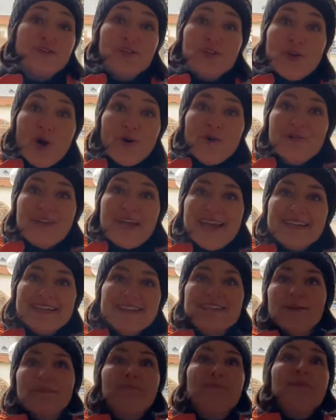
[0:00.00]
known
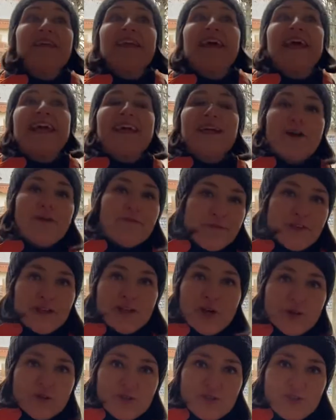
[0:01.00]
as the plague of
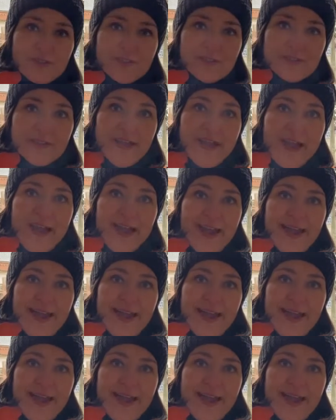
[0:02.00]
the ocean.